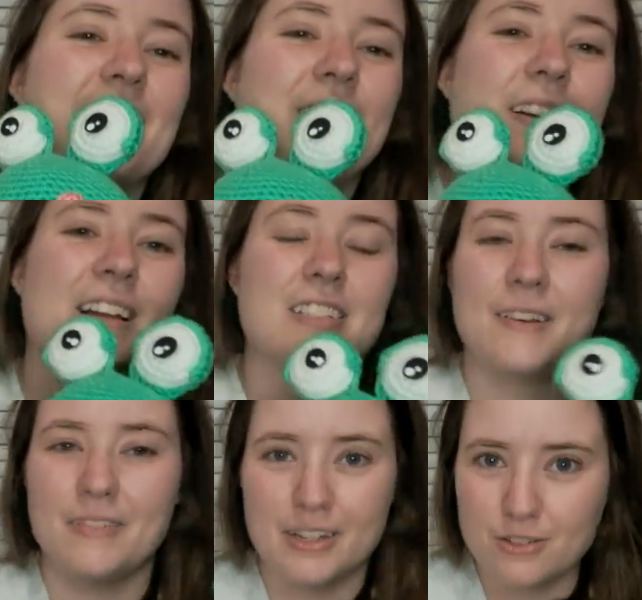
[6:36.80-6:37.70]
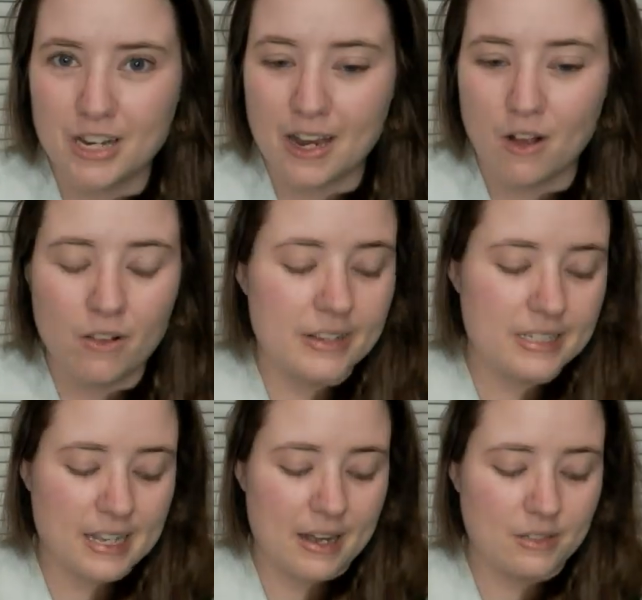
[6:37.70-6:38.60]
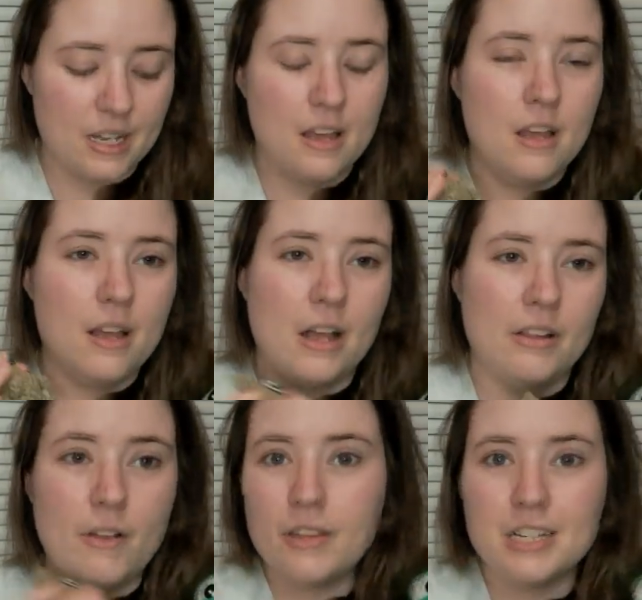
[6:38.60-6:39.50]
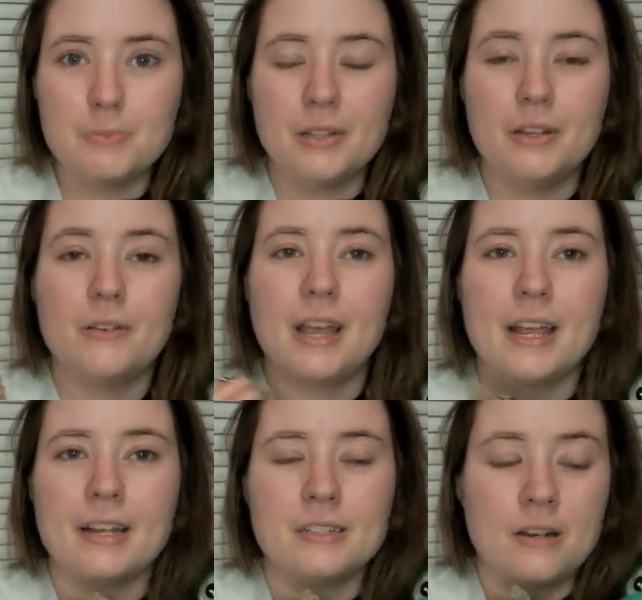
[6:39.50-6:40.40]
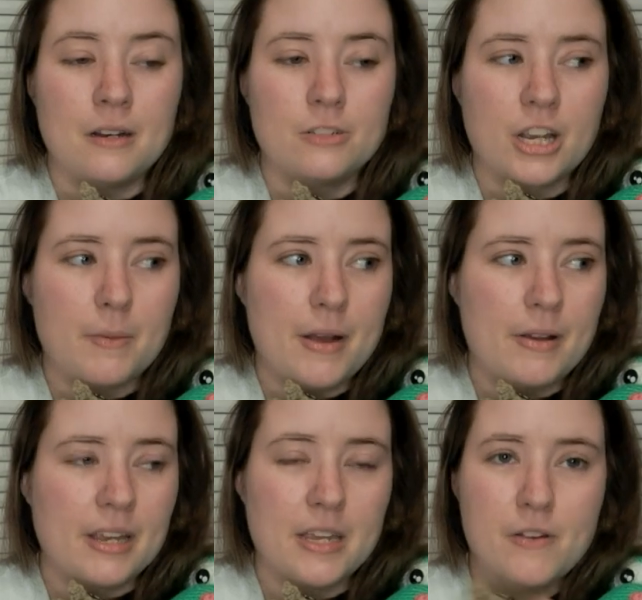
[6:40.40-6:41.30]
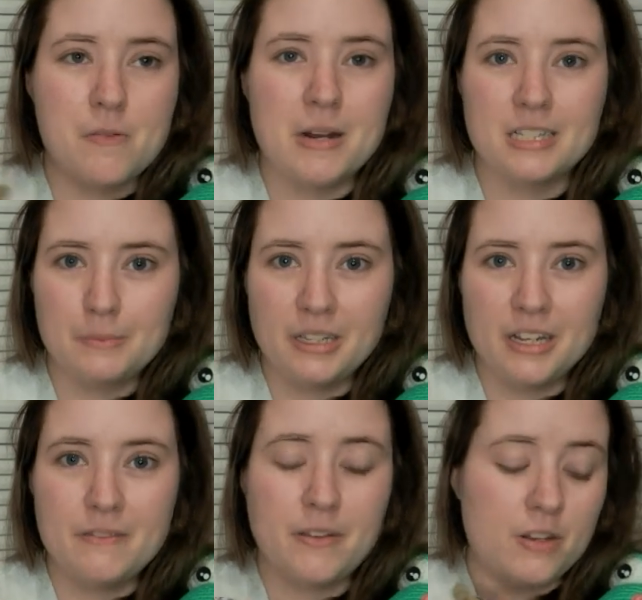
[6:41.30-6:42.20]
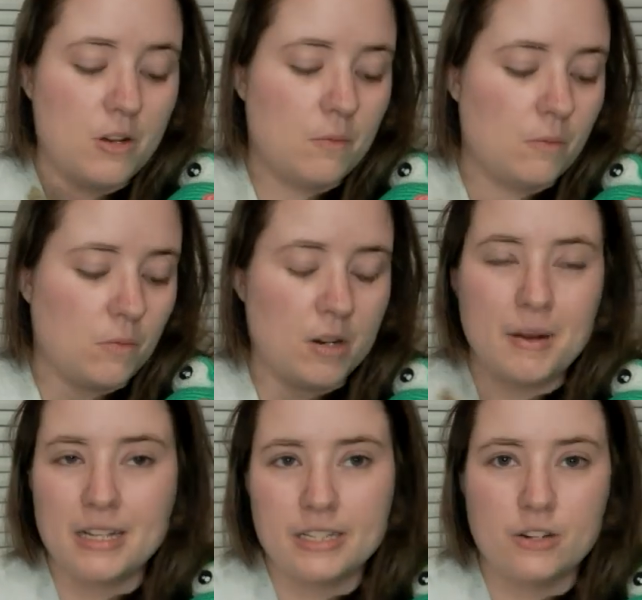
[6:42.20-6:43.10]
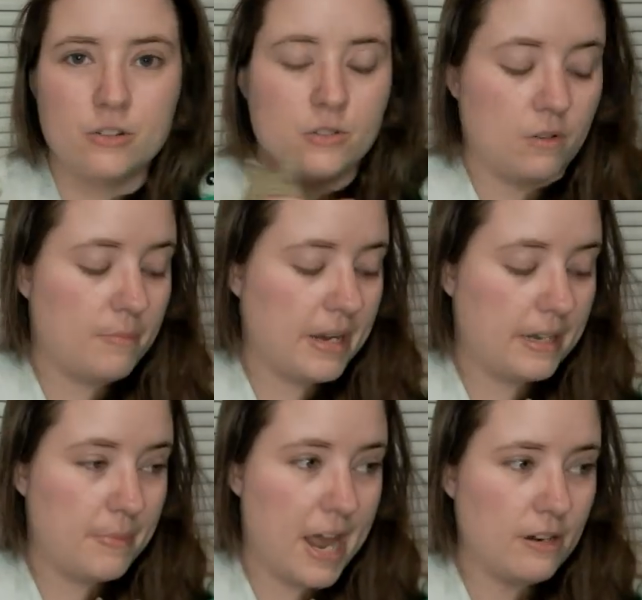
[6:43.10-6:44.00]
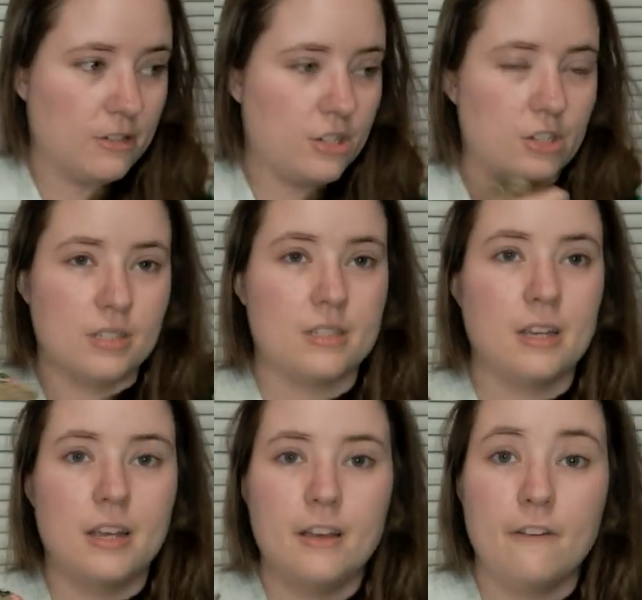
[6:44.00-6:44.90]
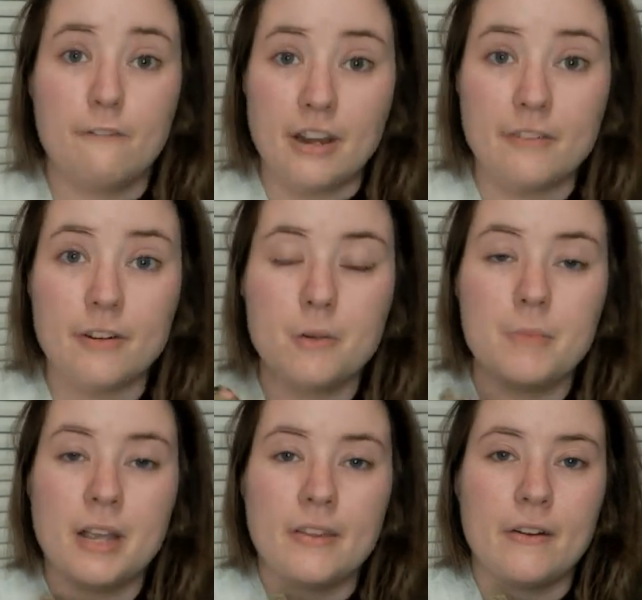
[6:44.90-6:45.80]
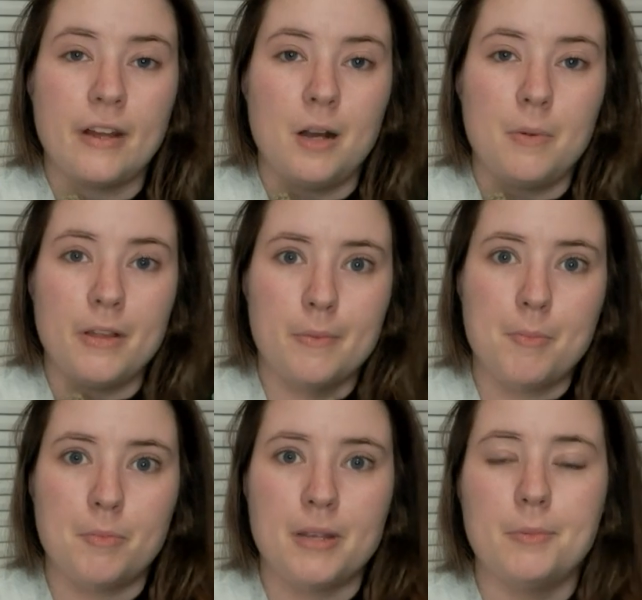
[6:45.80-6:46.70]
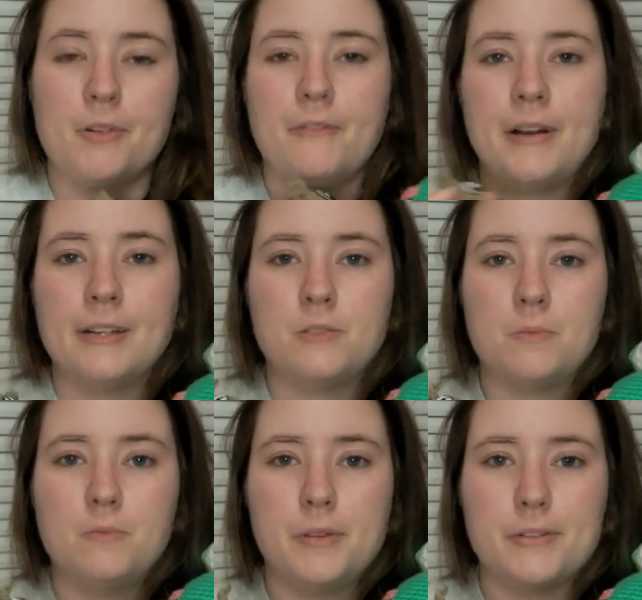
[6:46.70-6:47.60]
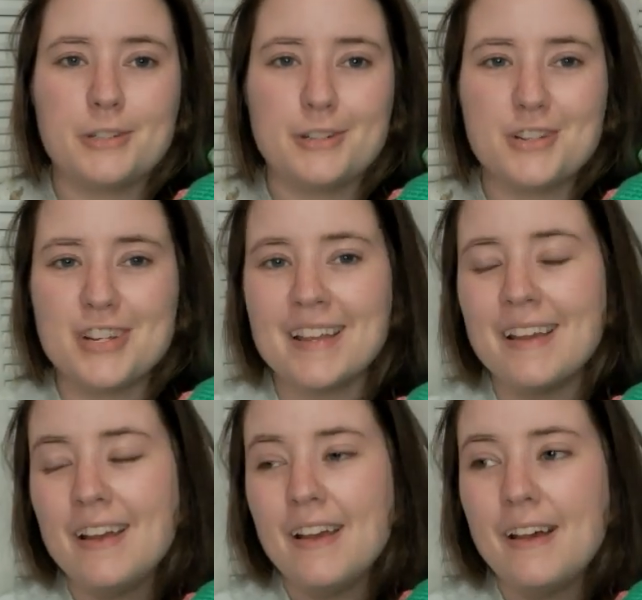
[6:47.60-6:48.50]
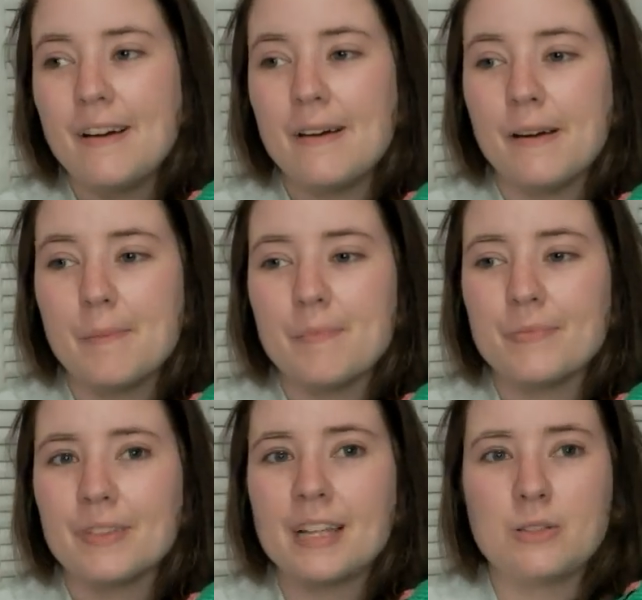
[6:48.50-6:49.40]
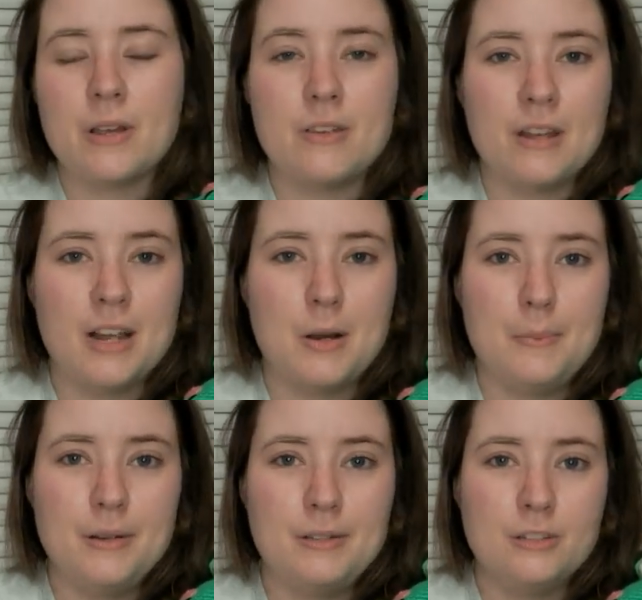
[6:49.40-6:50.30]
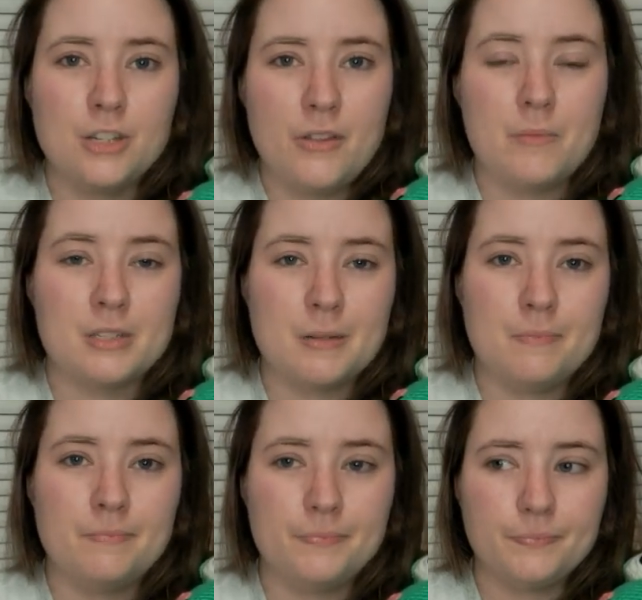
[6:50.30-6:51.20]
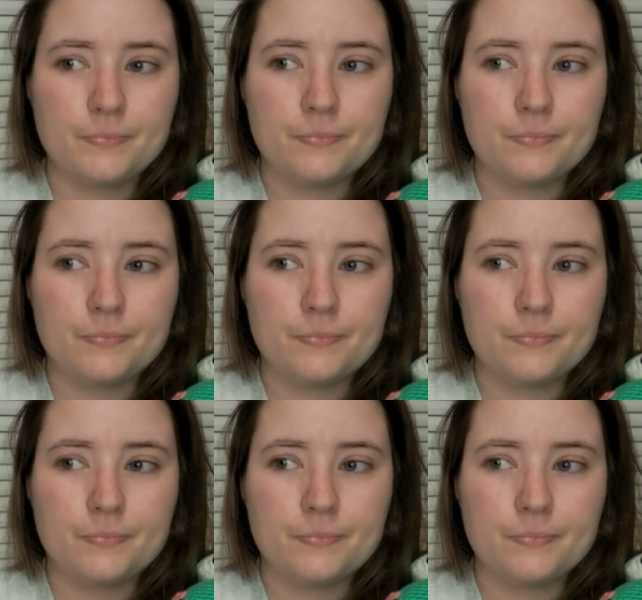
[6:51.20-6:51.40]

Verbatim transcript: so definitely go check all these out. I'll leave all the links below and uh, check them out and give everybody some love. If you don't want to buy stickers or buy patterns, just favorite them and that'll help other people be able to find them when they're searching. Um, that's why you can help show them some